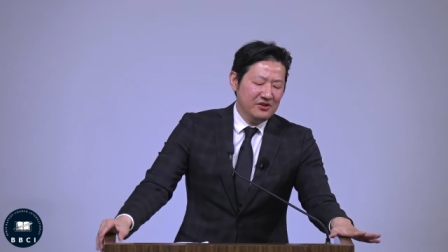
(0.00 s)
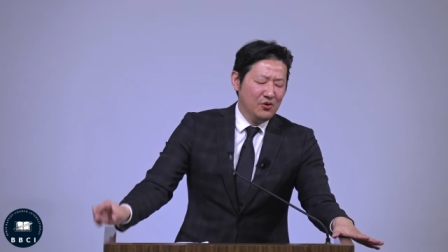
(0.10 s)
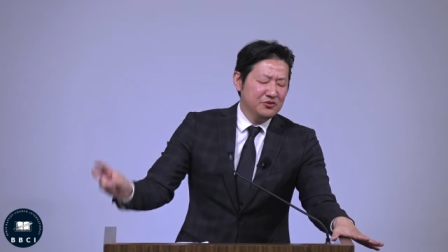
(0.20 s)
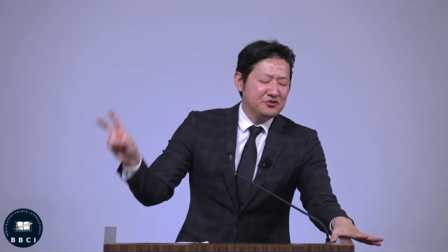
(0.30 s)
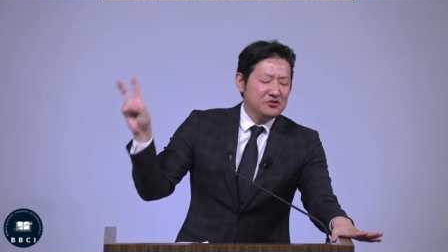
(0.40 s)

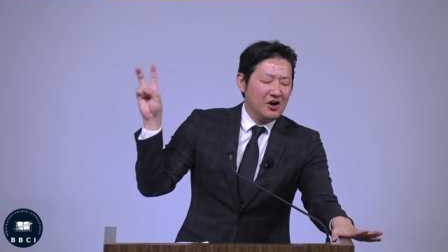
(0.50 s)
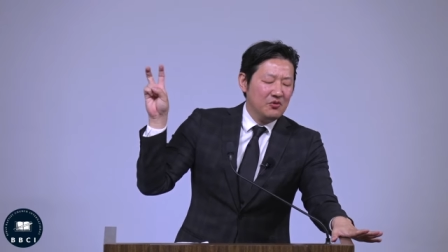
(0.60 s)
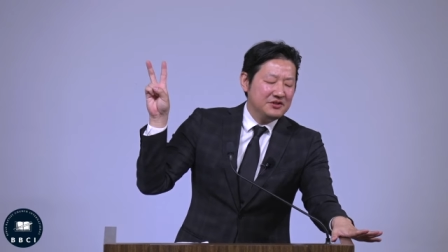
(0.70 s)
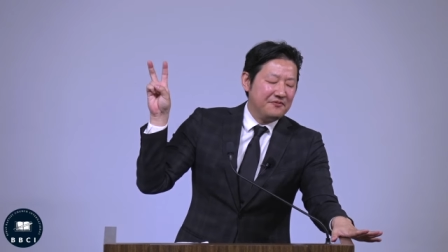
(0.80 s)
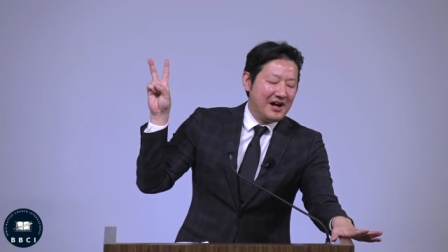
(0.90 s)
those two
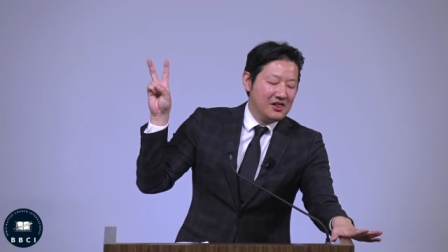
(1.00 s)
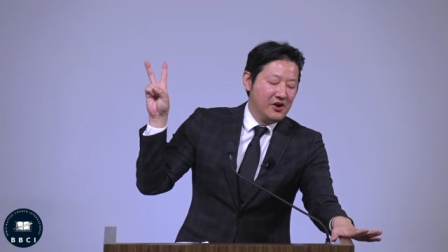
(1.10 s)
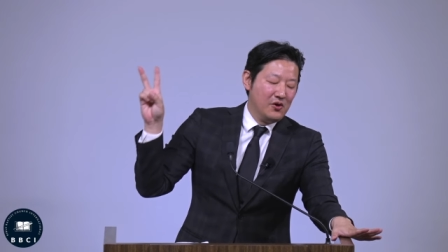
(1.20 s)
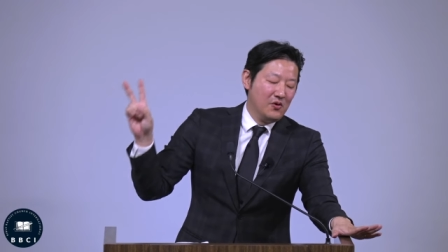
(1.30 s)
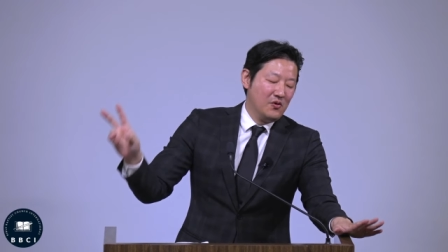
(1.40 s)
always
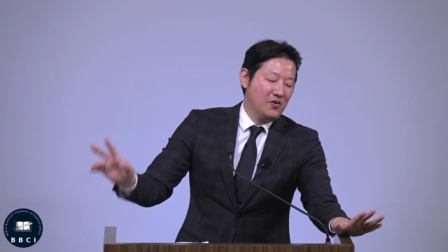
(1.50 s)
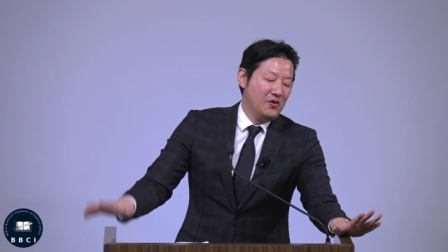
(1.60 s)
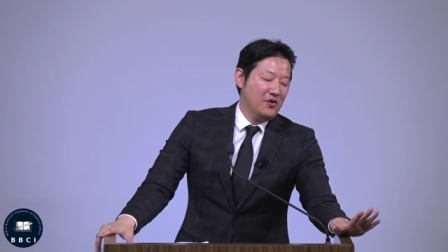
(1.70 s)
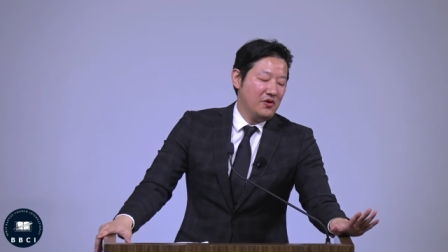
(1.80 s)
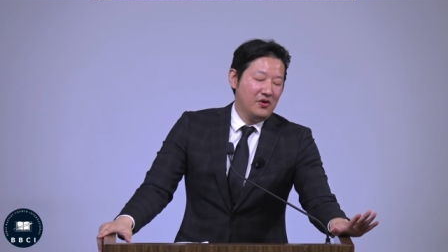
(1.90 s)
follow
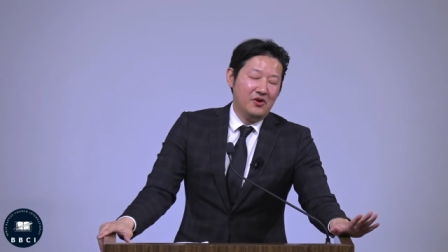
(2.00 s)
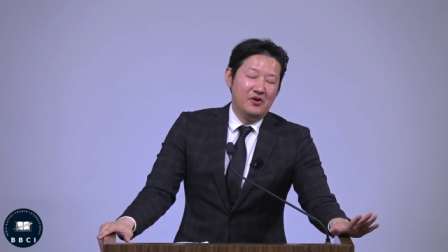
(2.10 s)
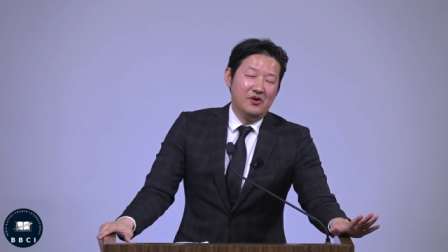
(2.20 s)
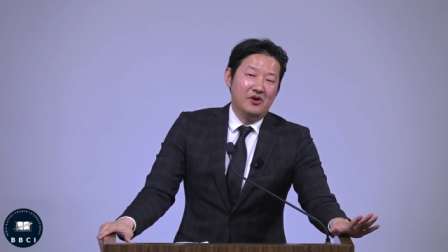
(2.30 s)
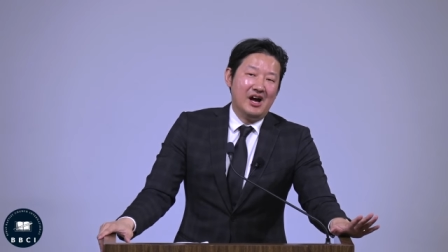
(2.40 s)

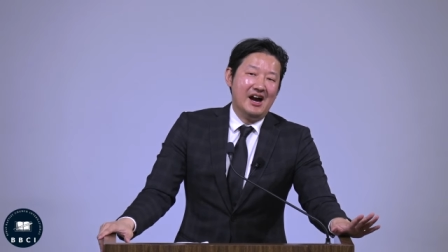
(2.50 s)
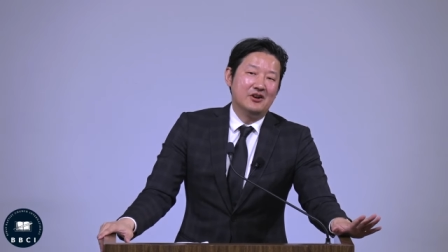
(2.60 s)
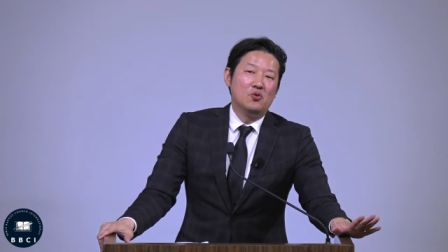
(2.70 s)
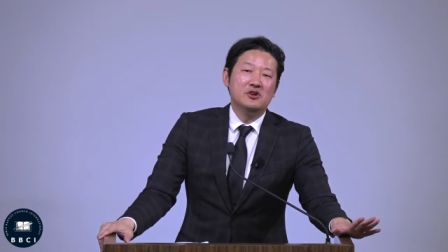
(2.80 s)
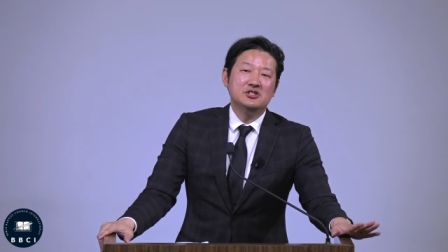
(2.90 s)

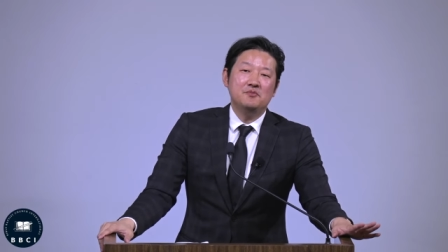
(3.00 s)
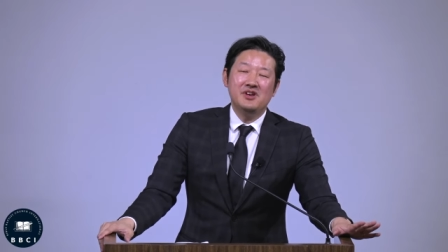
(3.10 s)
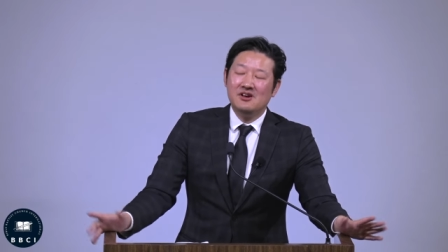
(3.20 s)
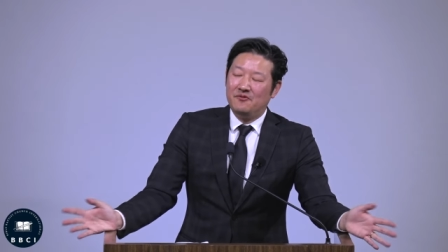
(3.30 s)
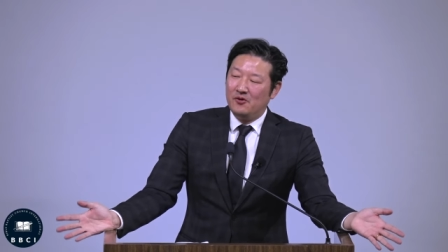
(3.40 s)
idol
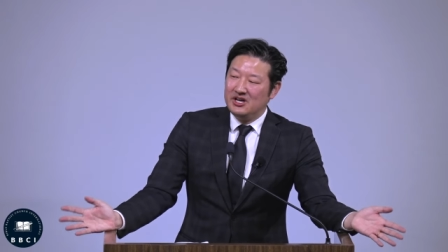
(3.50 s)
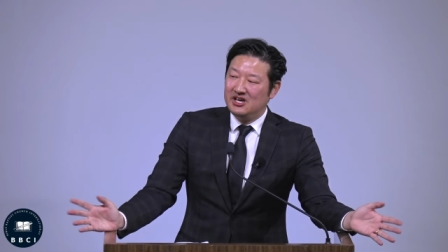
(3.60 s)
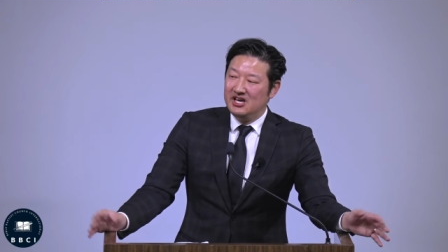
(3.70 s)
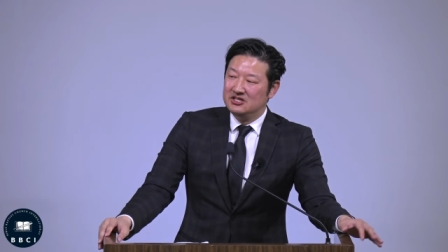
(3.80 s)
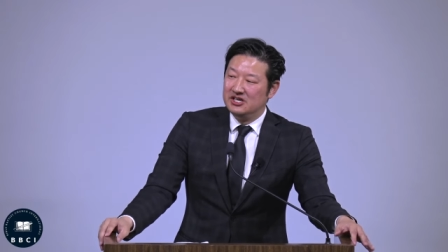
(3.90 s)
worshiping and
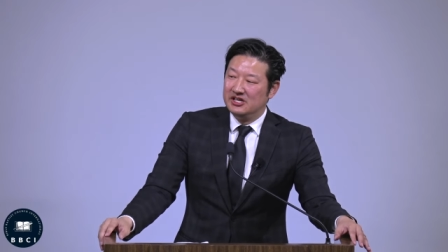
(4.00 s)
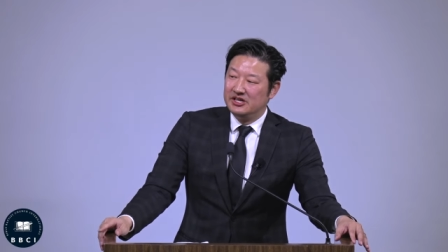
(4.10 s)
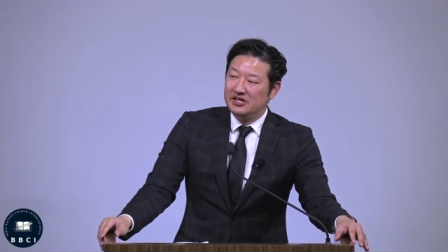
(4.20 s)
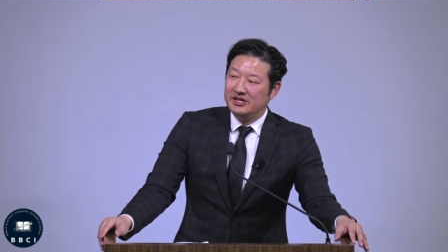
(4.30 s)
fornication.